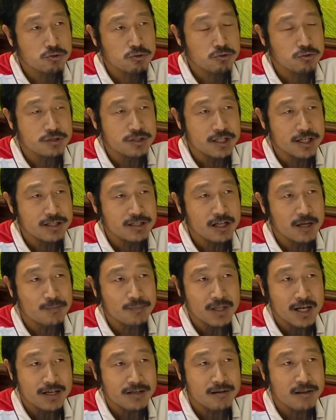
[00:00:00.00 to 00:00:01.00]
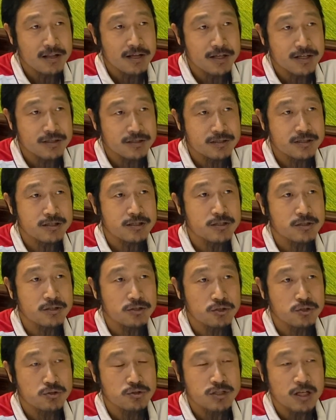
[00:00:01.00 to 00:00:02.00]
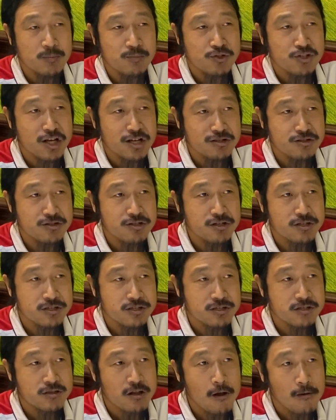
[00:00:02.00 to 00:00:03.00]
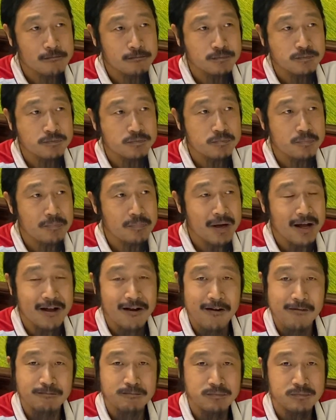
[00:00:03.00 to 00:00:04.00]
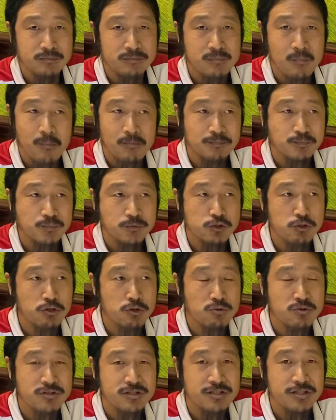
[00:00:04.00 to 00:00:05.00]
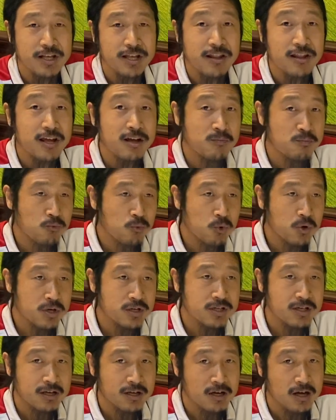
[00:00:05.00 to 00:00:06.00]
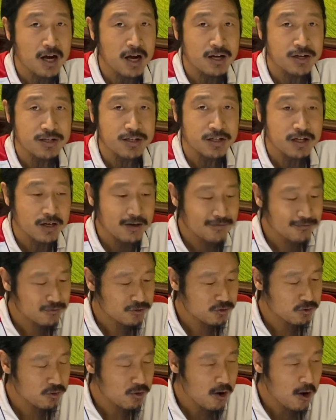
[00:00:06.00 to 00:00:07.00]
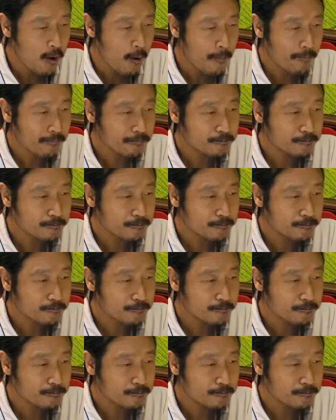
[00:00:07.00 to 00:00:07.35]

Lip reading: say some nice things, to some gestures, but you don't see them working hard enough to